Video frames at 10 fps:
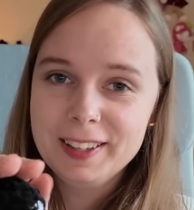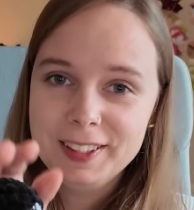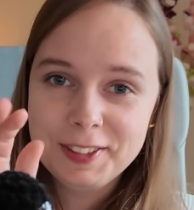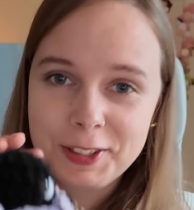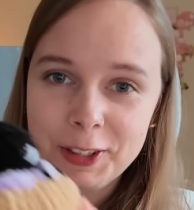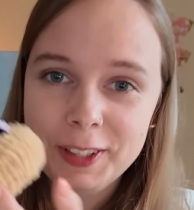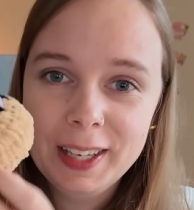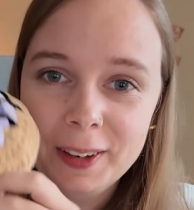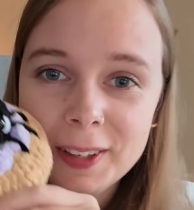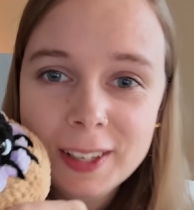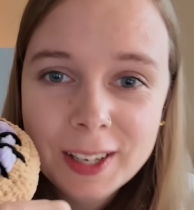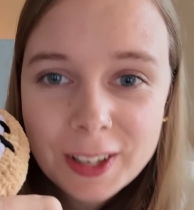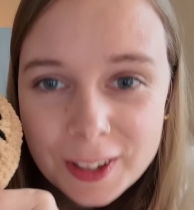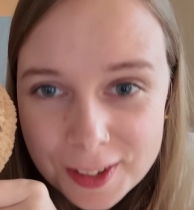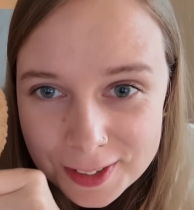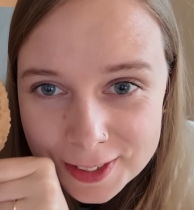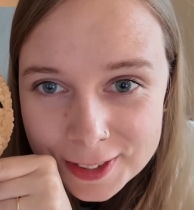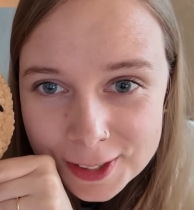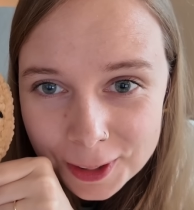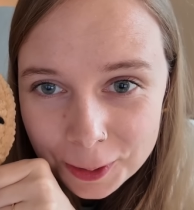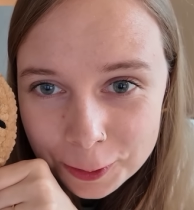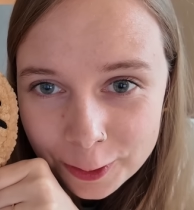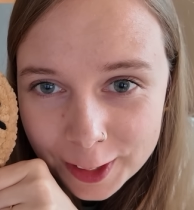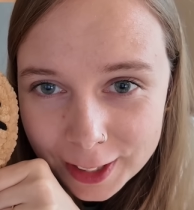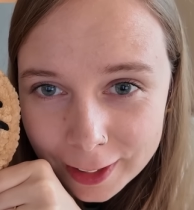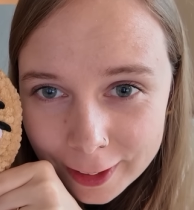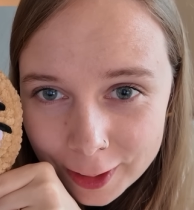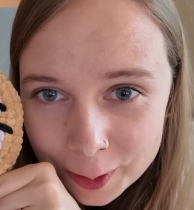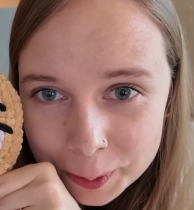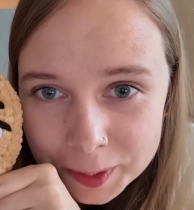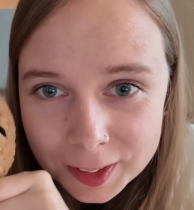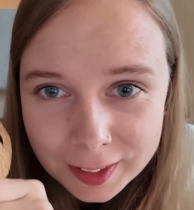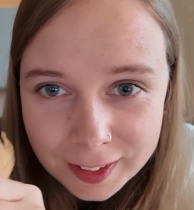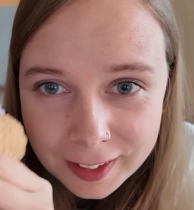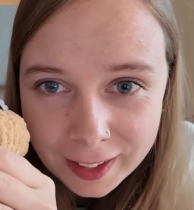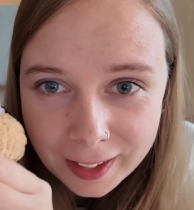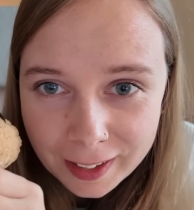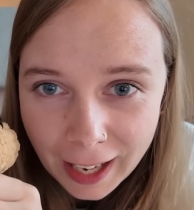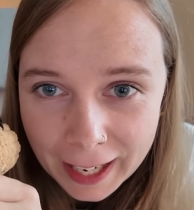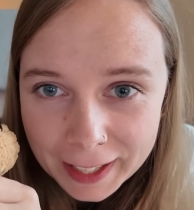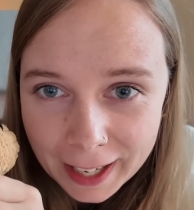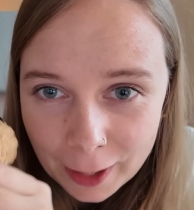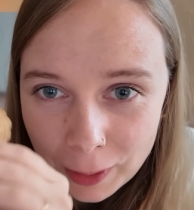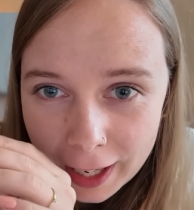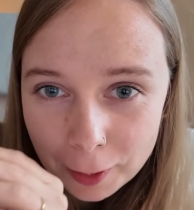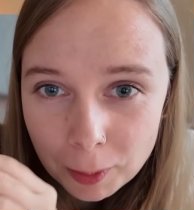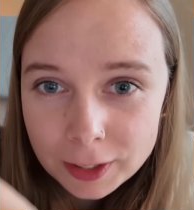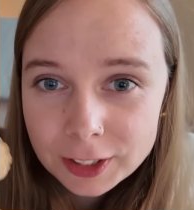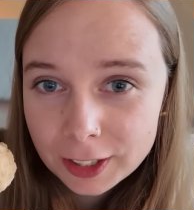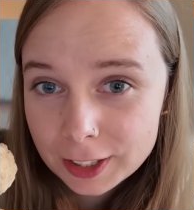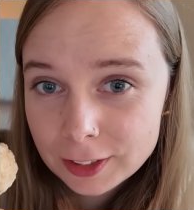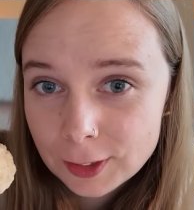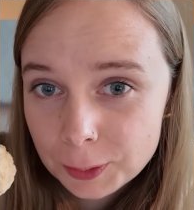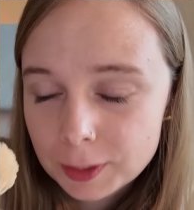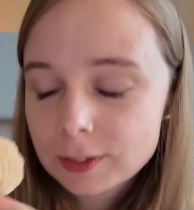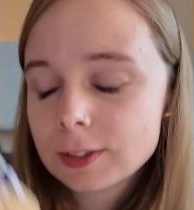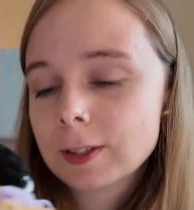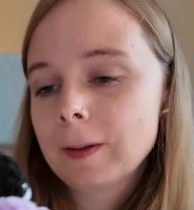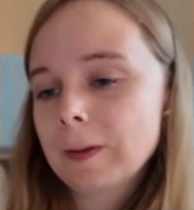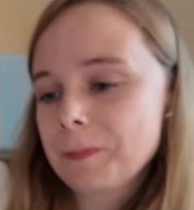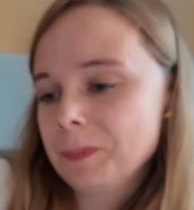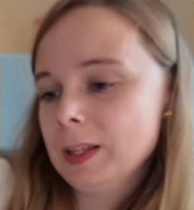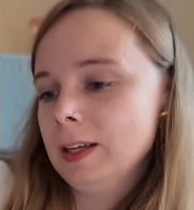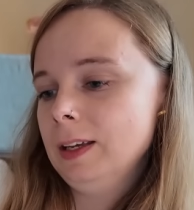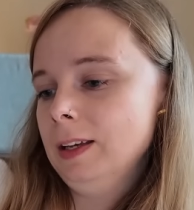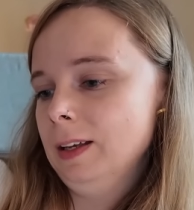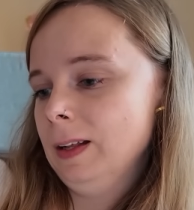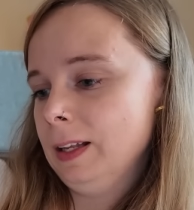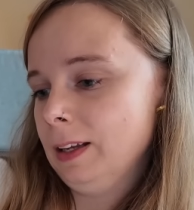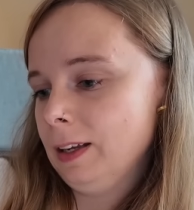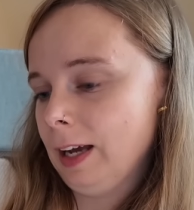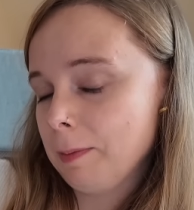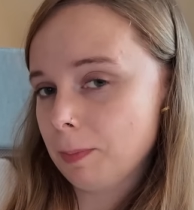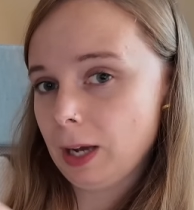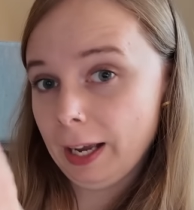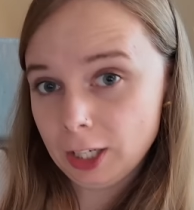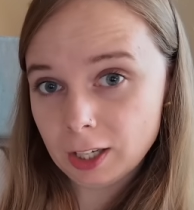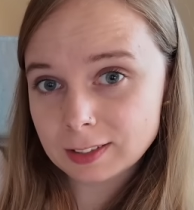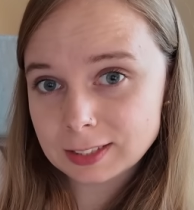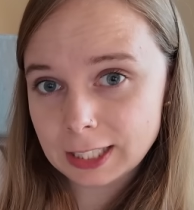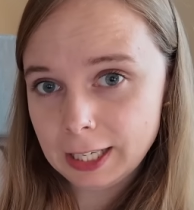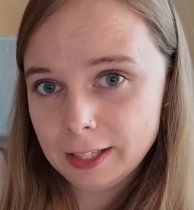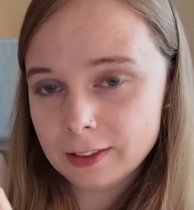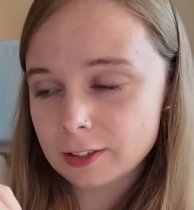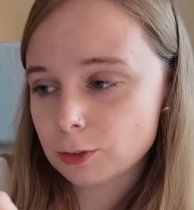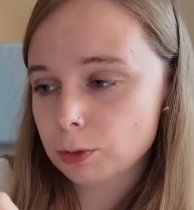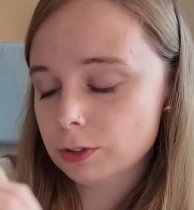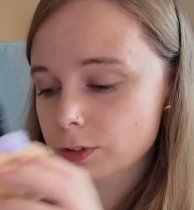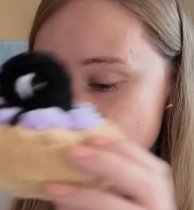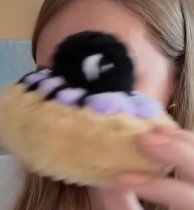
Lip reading: he turned out so freaking cute. And now I want Dunkin' Donuts. I gotta say, this was,